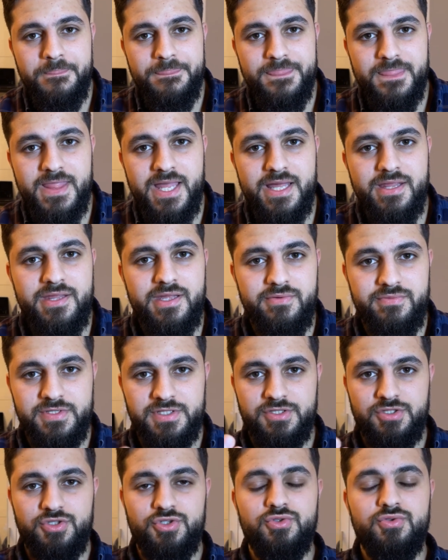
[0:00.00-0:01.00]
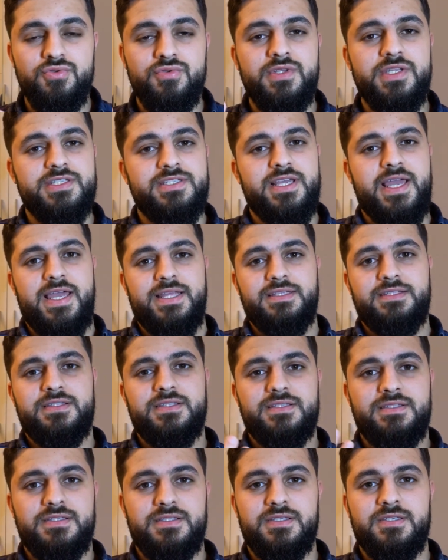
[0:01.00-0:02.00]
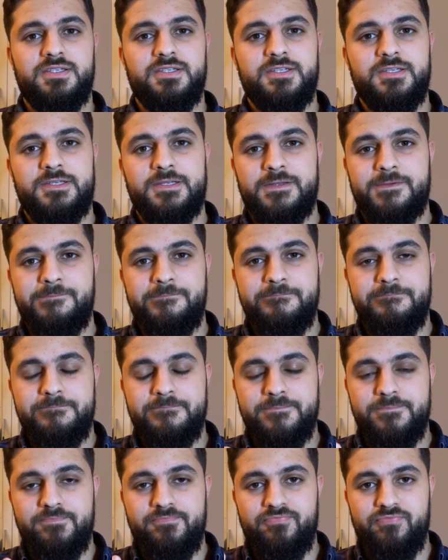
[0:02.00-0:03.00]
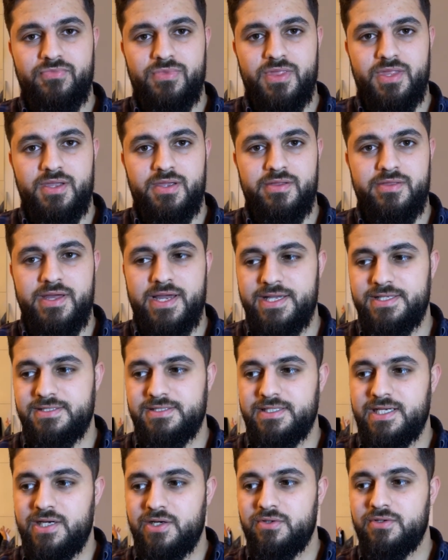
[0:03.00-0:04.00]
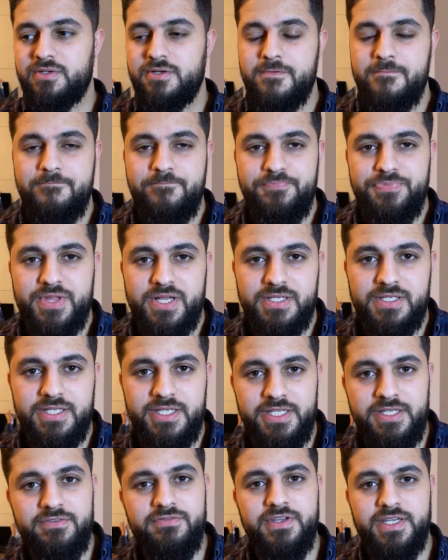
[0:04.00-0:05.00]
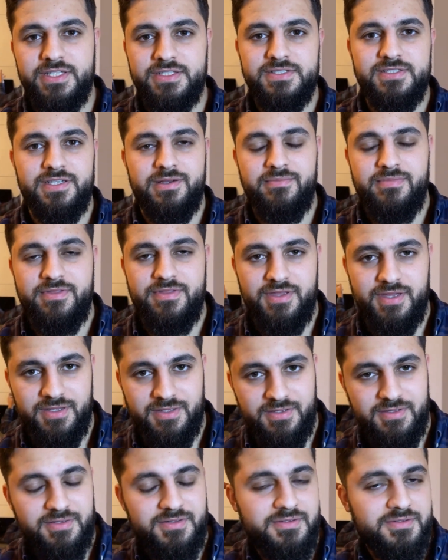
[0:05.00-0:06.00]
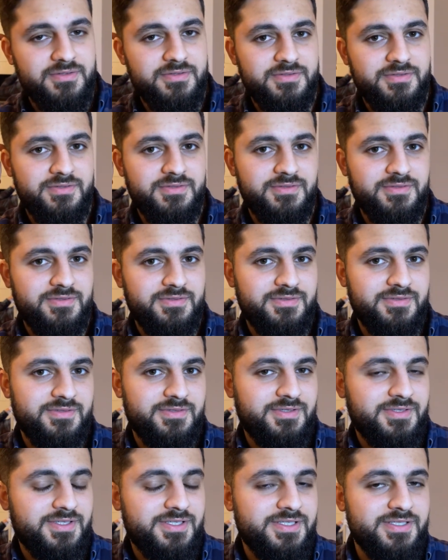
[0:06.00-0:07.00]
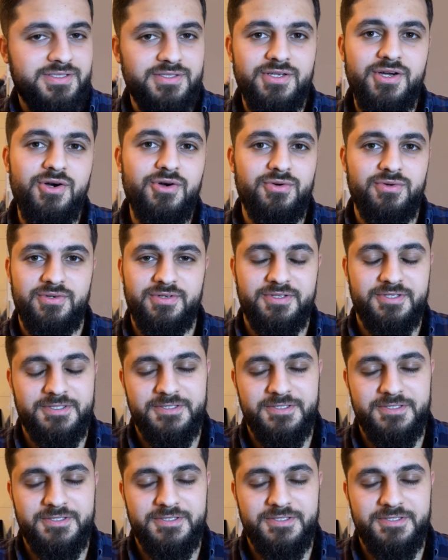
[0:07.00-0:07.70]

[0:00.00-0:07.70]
that there is you, this entity, that is now leaving something. No,